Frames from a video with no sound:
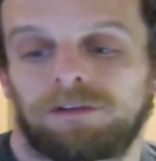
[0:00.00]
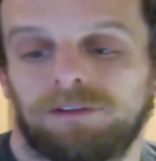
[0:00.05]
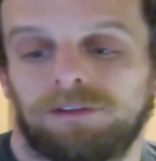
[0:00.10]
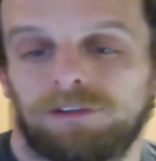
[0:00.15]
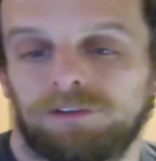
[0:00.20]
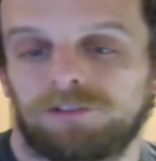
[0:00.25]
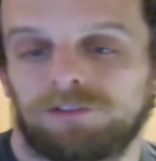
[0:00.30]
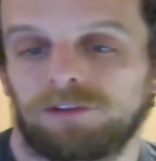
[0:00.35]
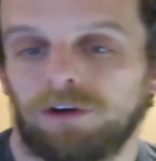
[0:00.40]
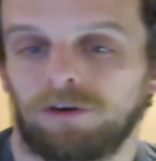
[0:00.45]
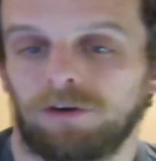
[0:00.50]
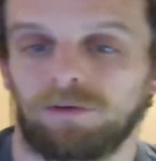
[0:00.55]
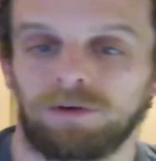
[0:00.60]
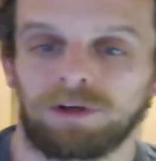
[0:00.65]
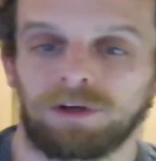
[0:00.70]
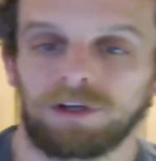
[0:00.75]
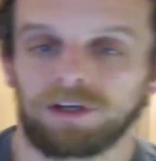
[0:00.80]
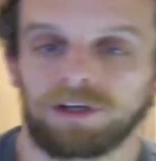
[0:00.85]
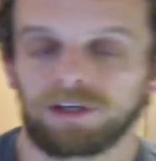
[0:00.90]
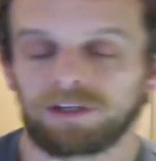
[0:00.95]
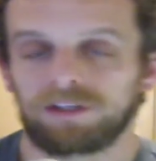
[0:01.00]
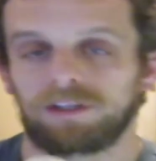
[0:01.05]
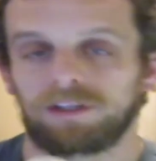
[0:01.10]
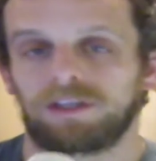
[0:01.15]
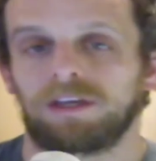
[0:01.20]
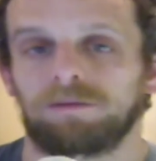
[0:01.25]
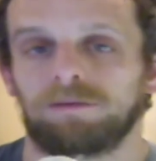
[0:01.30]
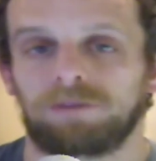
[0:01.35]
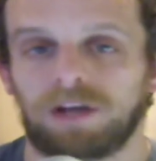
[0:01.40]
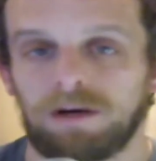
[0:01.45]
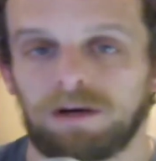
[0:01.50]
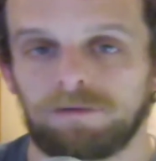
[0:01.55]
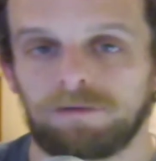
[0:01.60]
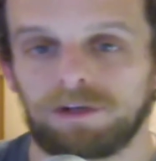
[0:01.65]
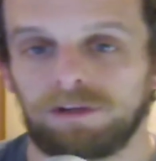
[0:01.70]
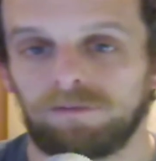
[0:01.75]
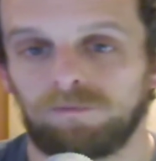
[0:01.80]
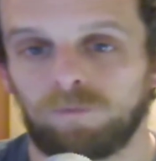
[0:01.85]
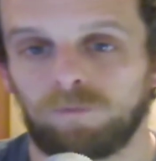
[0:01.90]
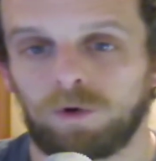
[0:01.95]
So keep
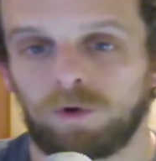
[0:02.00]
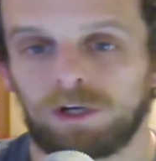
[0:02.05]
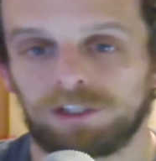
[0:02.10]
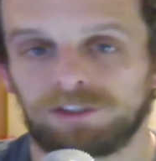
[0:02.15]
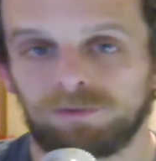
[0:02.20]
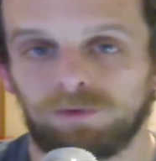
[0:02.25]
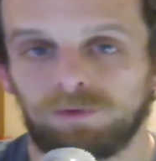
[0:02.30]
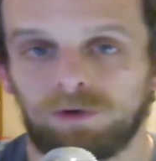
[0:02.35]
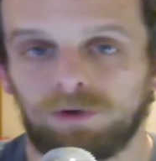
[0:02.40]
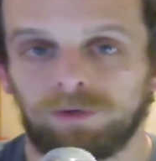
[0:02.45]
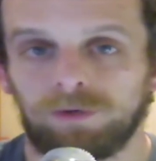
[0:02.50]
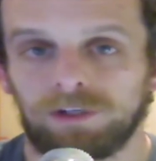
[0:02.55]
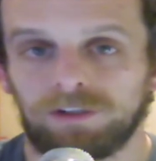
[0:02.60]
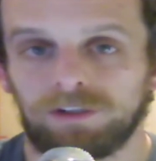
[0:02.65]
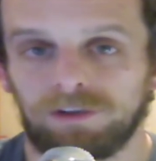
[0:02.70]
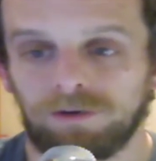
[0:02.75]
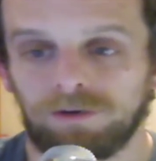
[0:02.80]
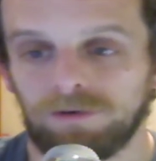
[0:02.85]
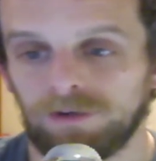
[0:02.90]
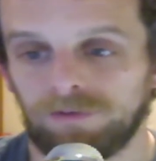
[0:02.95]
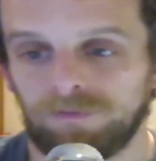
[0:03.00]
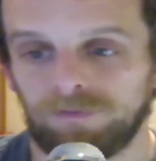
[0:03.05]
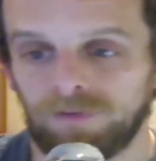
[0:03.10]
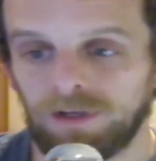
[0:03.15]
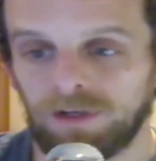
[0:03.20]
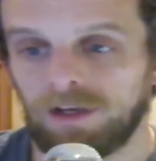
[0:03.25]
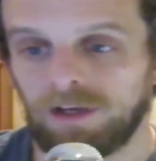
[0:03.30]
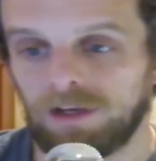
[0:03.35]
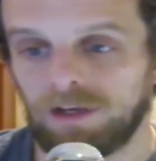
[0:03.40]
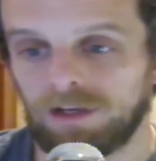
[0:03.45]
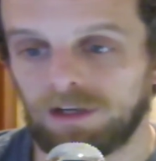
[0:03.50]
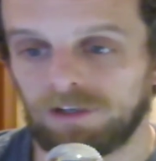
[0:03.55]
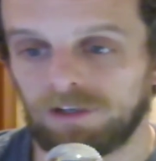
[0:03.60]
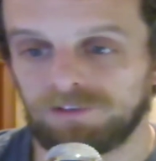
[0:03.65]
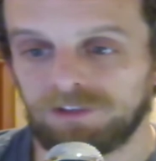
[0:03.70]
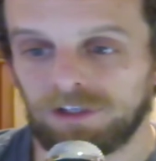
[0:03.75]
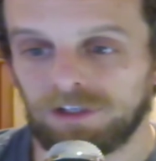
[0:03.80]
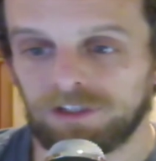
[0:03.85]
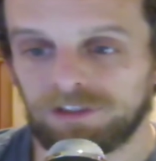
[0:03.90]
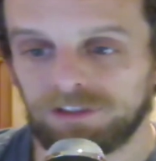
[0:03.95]
coming and watching what we're doing, and I'll
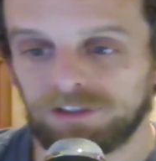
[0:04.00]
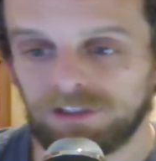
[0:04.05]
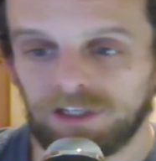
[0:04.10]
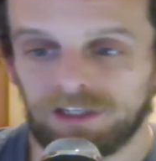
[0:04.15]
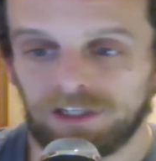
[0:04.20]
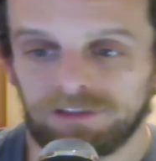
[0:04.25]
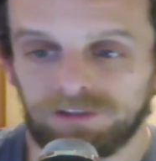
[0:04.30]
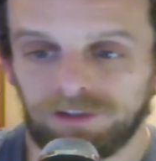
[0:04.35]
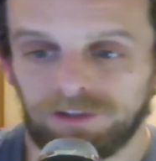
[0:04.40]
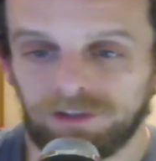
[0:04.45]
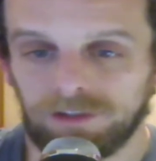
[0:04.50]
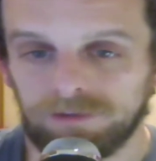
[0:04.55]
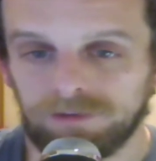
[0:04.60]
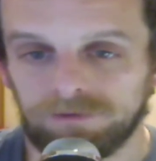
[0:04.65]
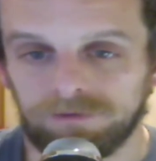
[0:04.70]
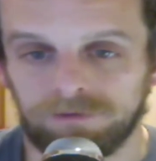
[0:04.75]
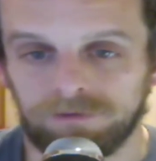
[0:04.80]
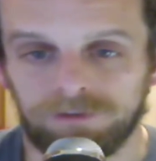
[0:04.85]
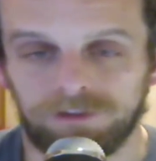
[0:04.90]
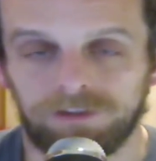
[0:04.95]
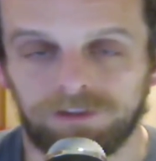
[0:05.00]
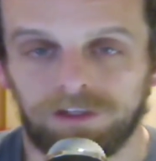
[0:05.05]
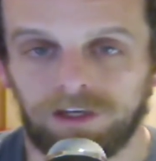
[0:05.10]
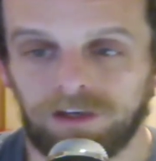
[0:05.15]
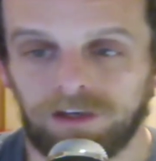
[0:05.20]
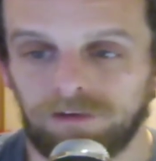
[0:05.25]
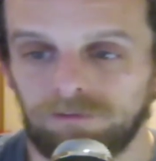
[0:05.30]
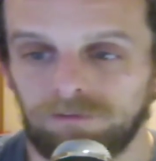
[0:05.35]
talk to you guys later. Good night.